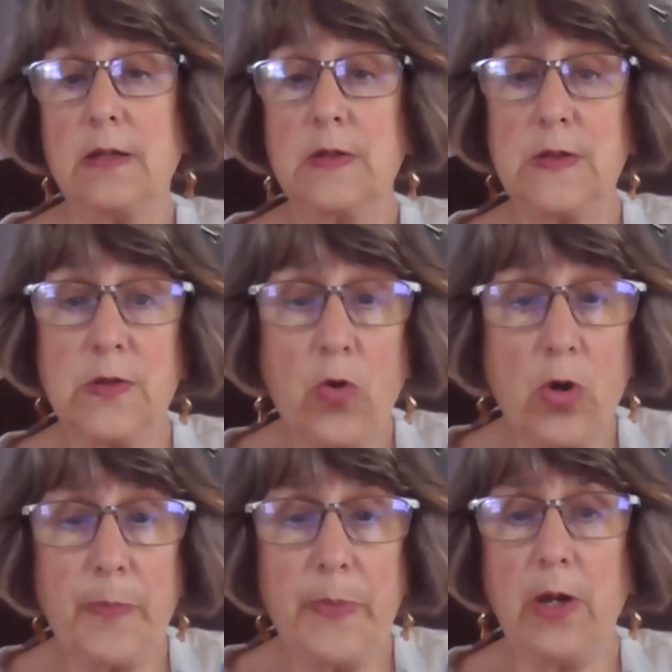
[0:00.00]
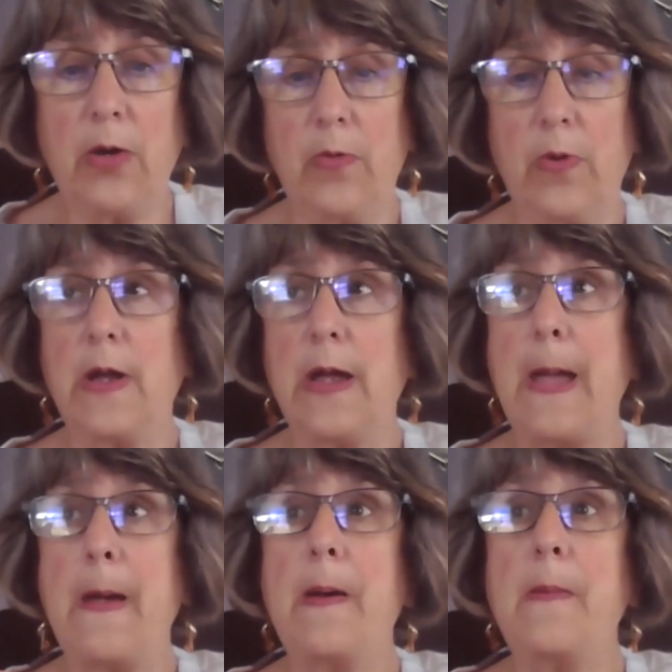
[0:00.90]
Scorpio,
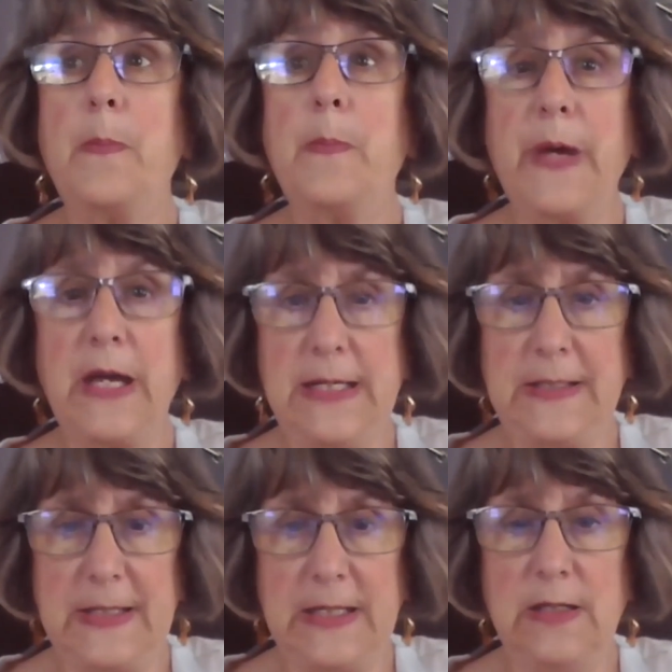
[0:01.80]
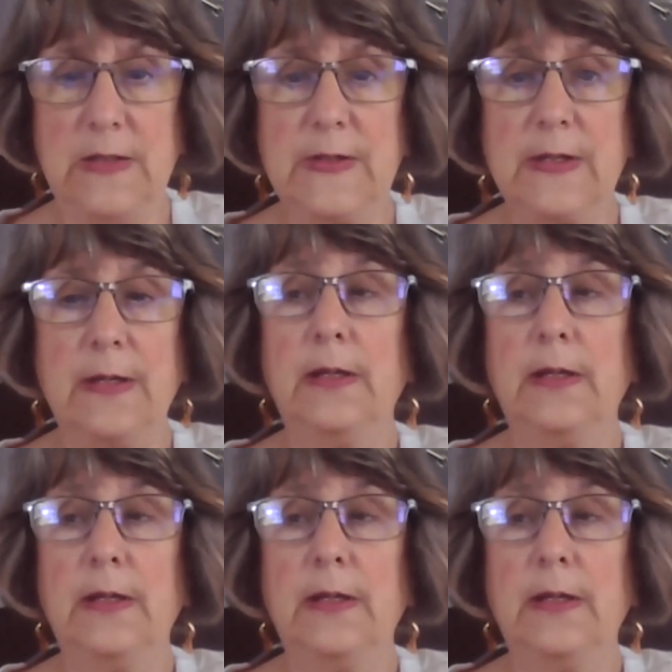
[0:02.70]
Pisces,